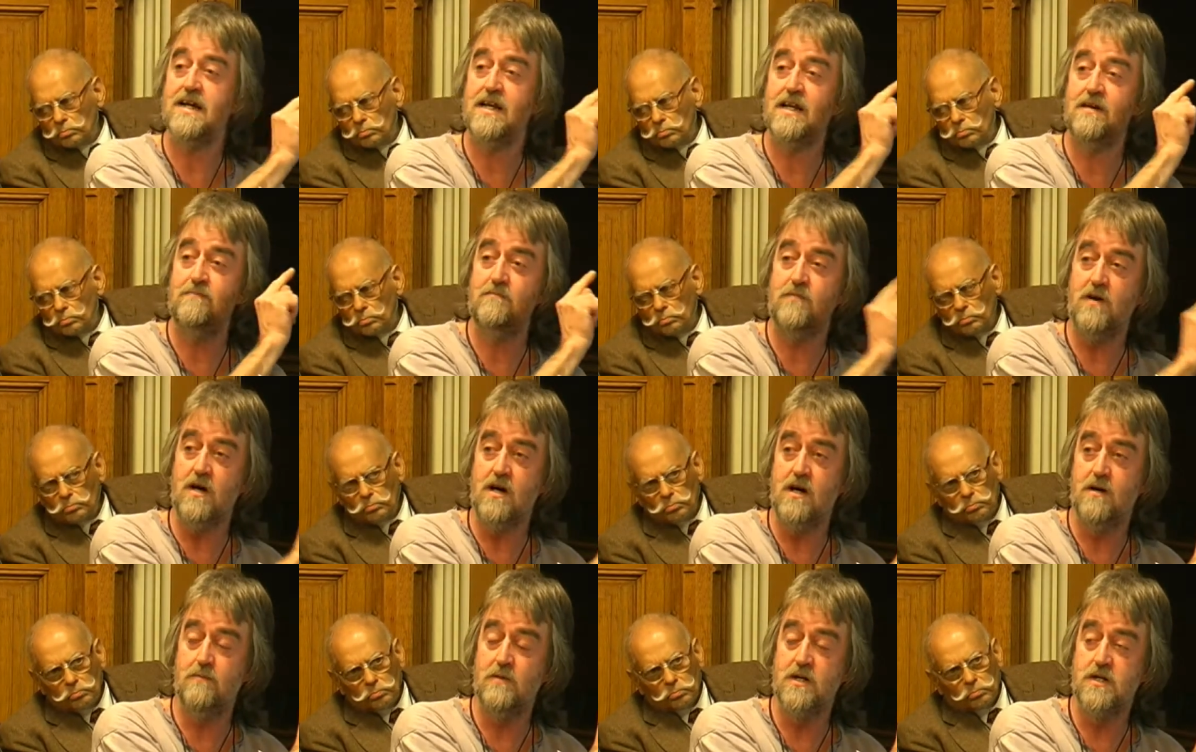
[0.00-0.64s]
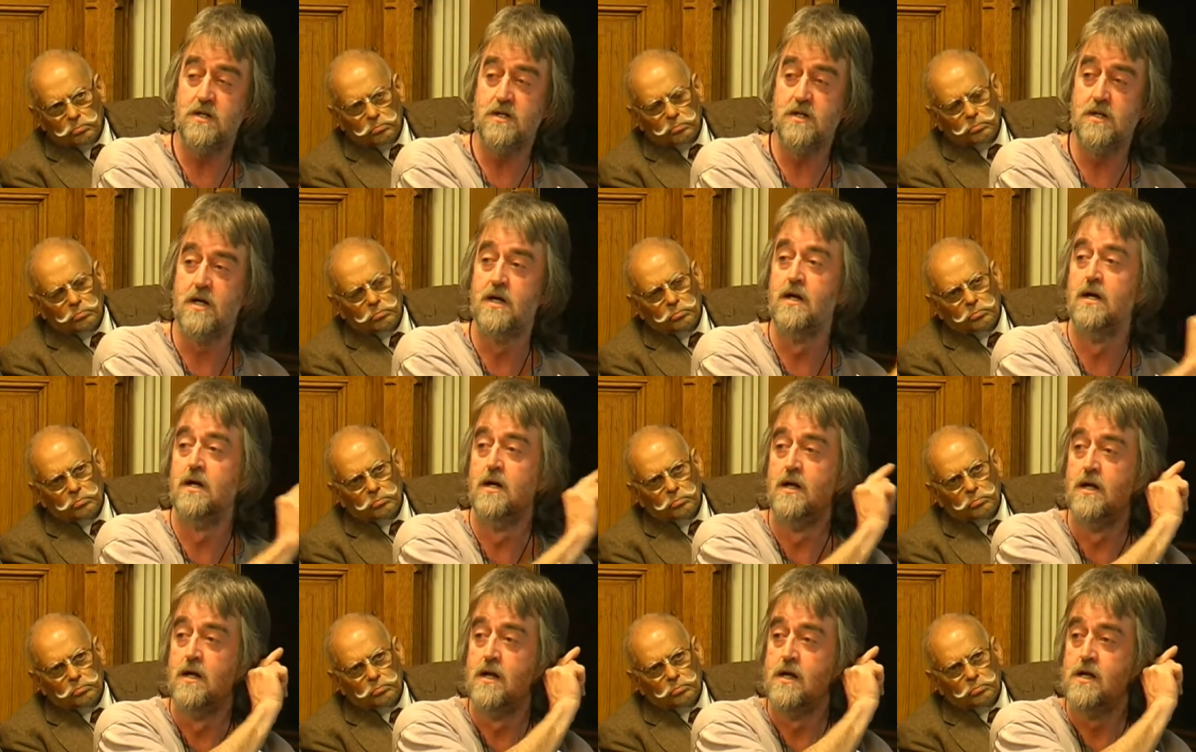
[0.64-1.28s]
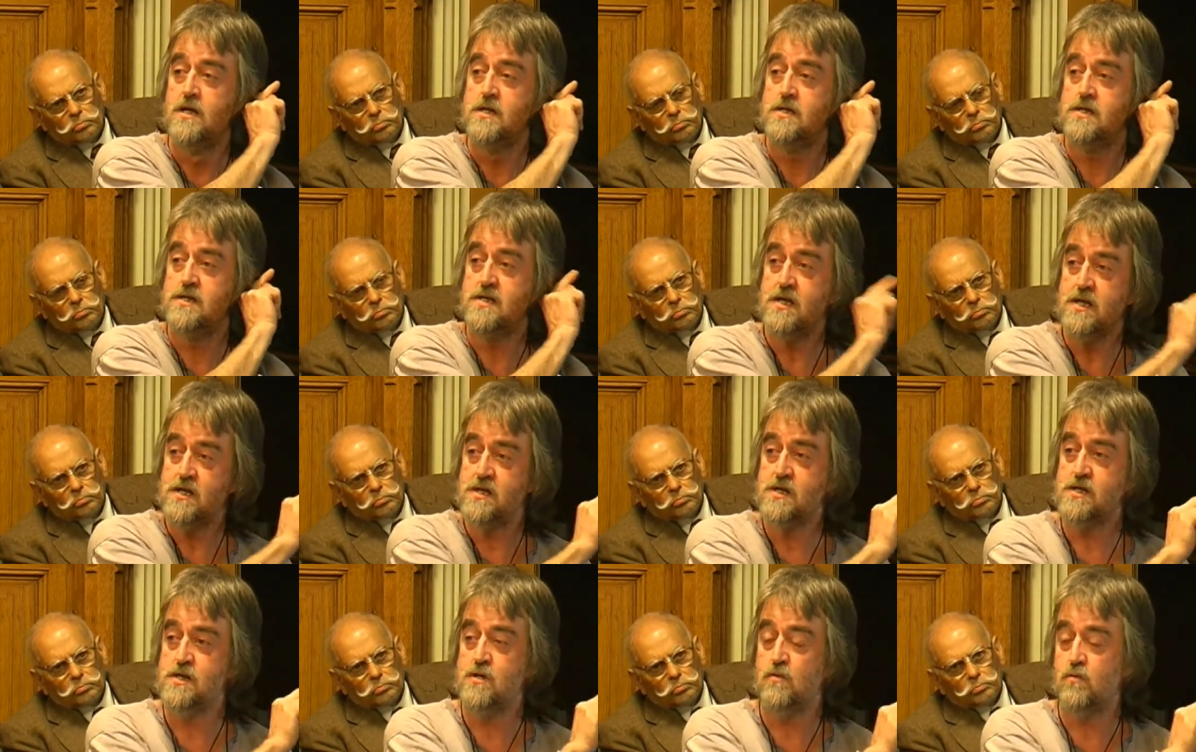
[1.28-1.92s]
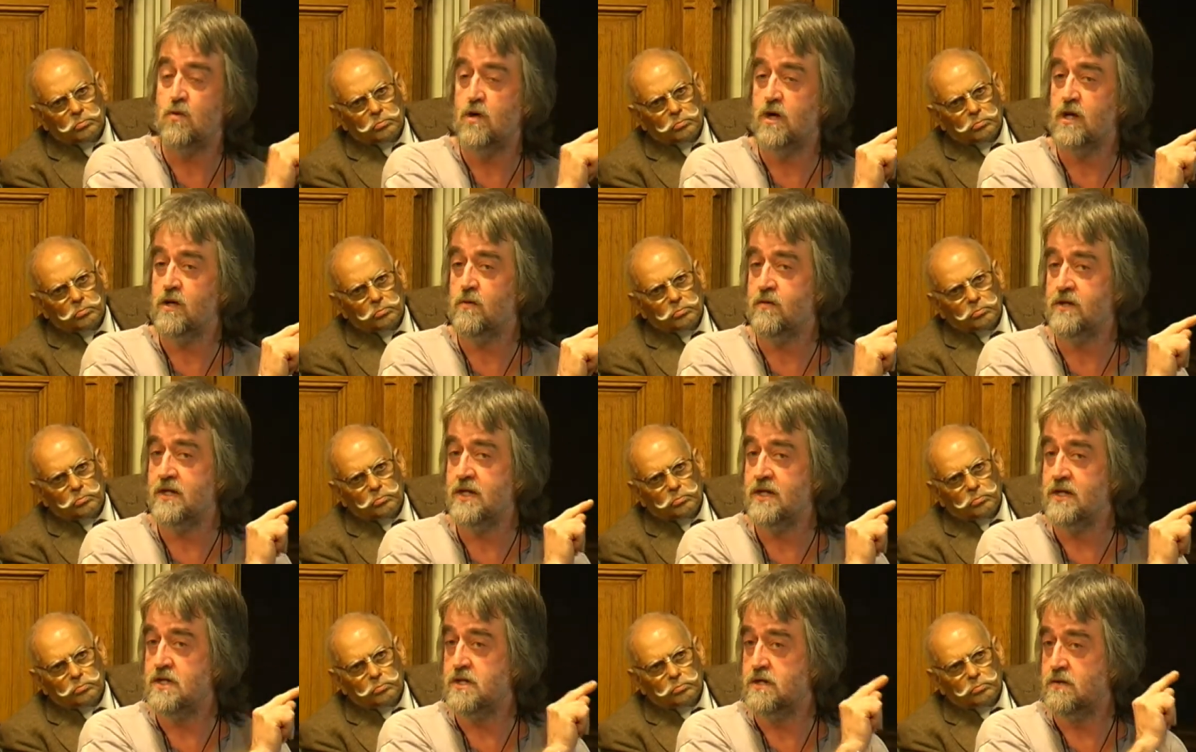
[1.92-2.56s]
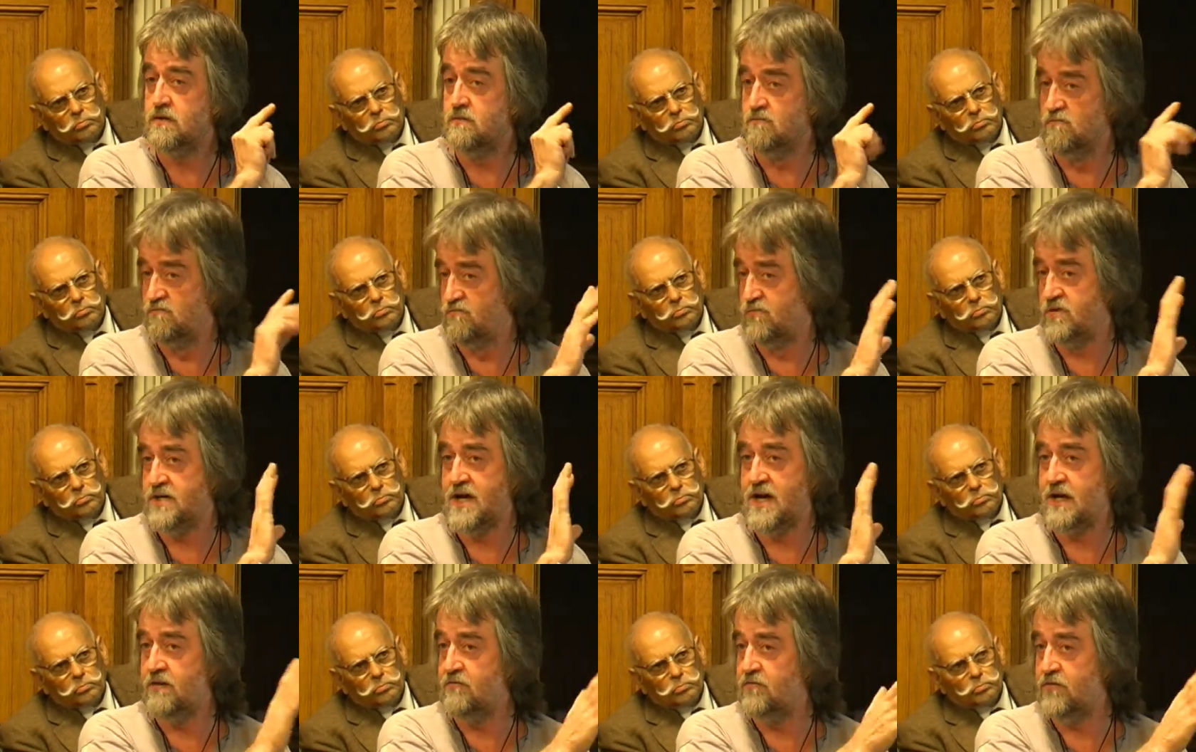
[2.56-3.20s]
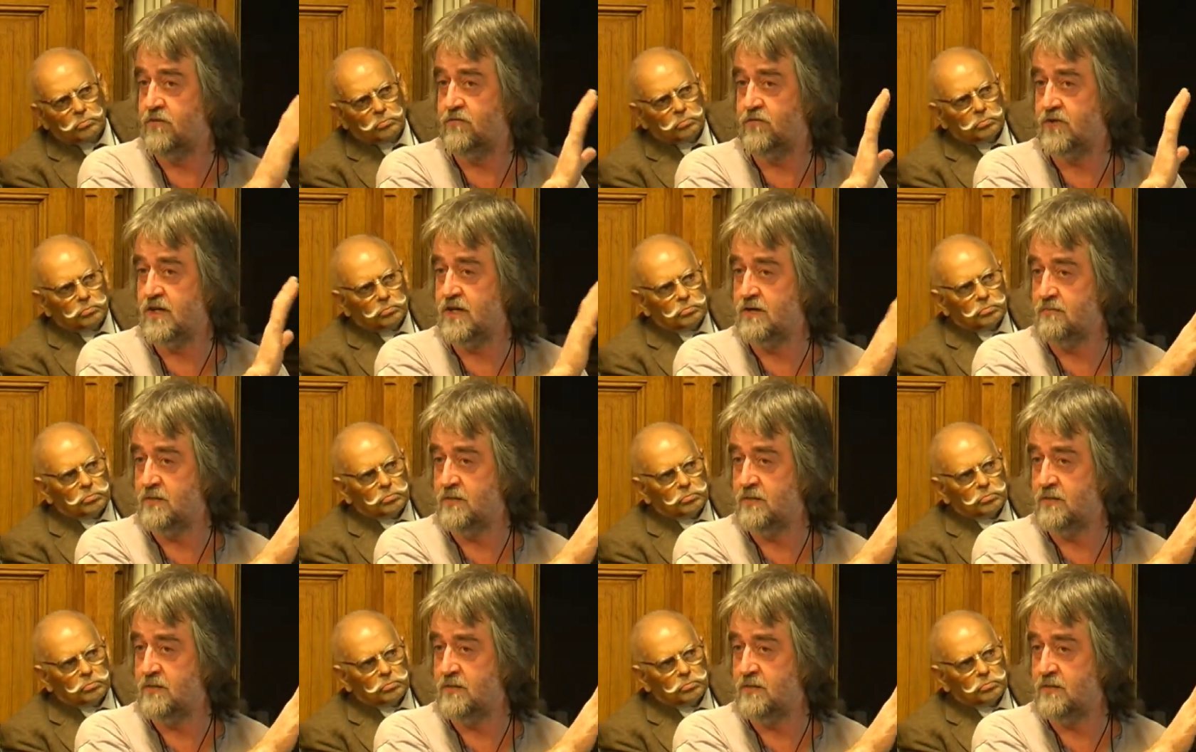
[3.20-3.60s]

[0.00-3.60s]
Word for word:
Speaker 1: an environment, ceases to work within ten, fifteen